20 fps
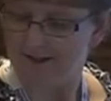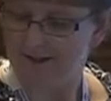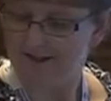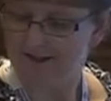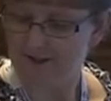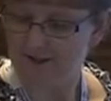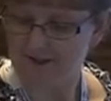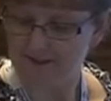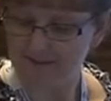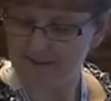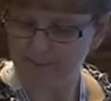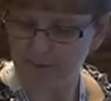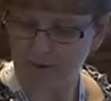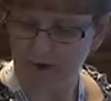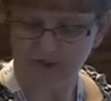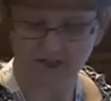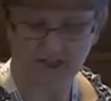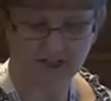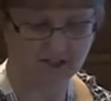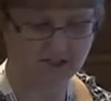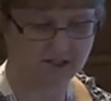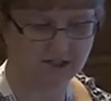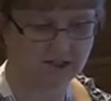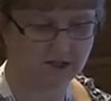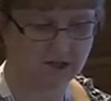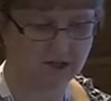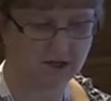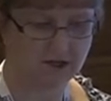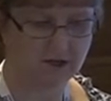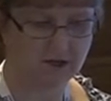So this project
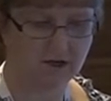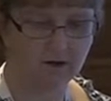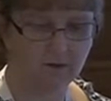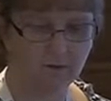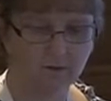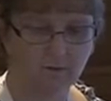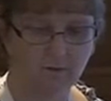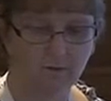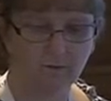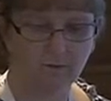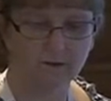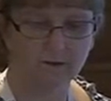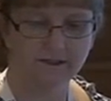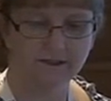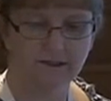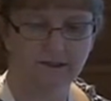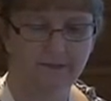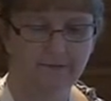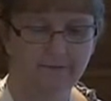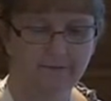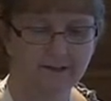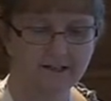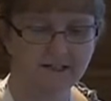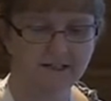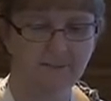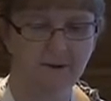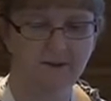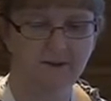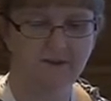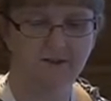was
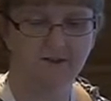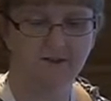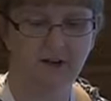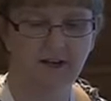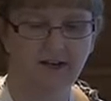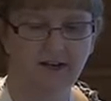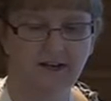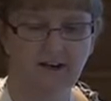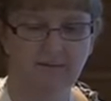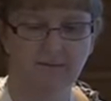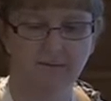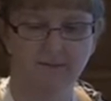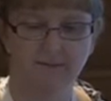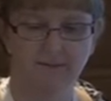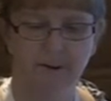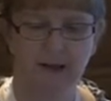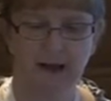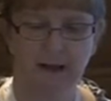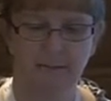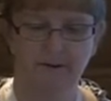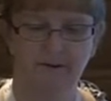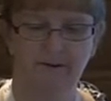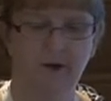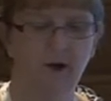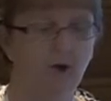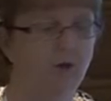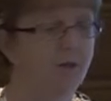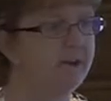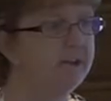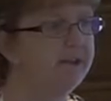funded by the Australian Government Department of
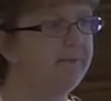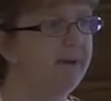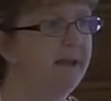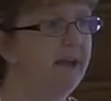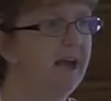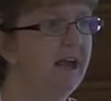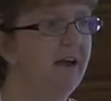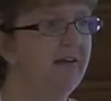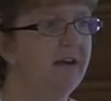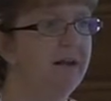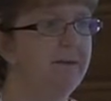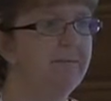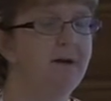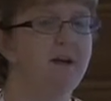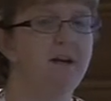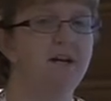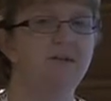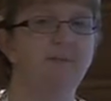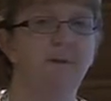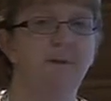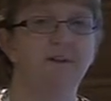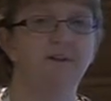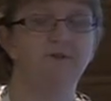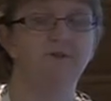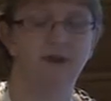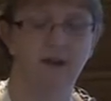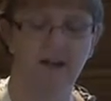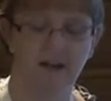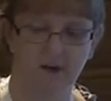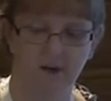Health and it's been currently managed by the
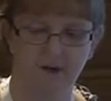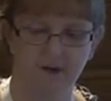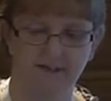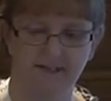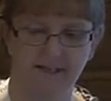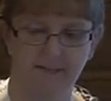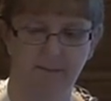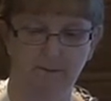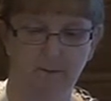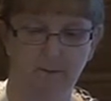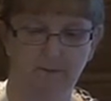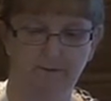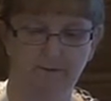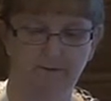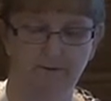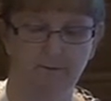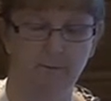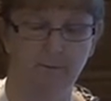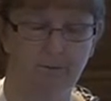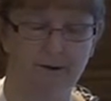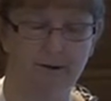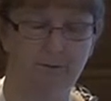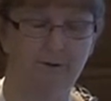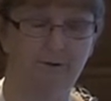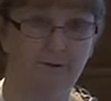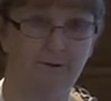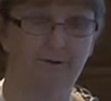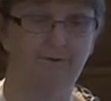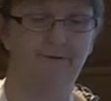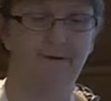Australian Nursing and
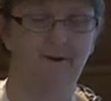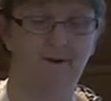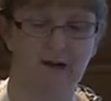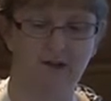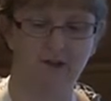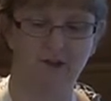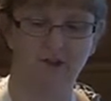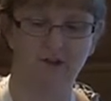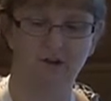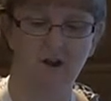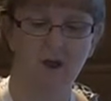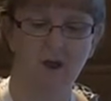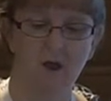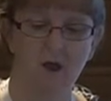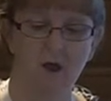Midwifery Federation